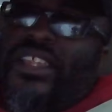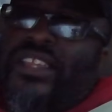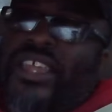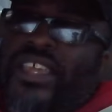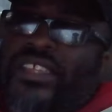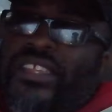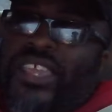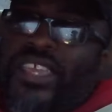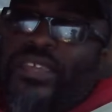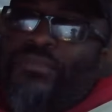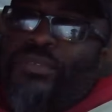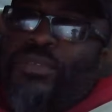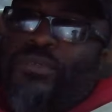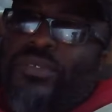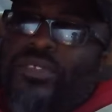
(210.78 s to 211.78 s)
like
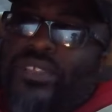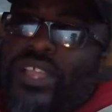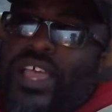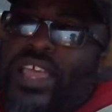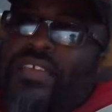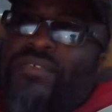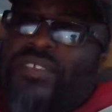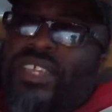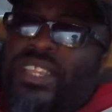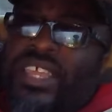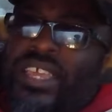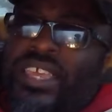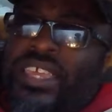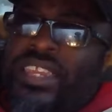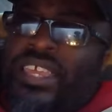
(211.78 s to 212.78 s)
taking people's lives, and
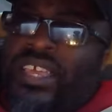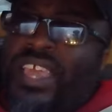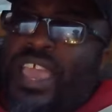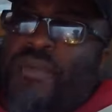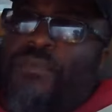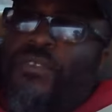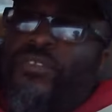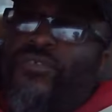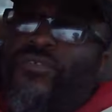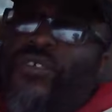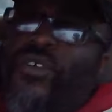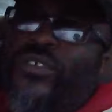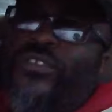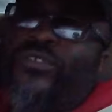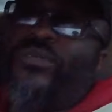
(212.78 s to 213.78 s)
that, and that happens
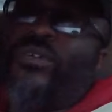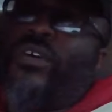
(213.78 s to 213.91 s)
far too